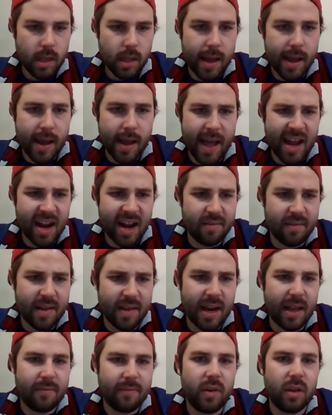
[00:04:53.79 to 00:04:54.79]

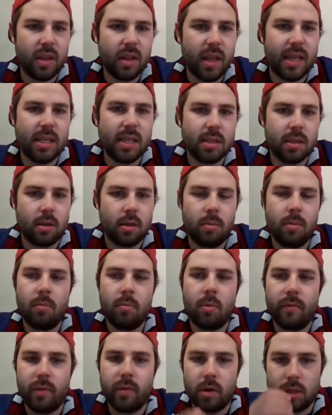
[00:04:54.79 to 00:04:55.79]
And I feel like he's a little bit
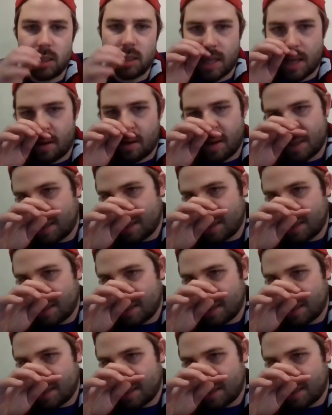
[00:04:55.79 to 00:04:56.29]
more versatile.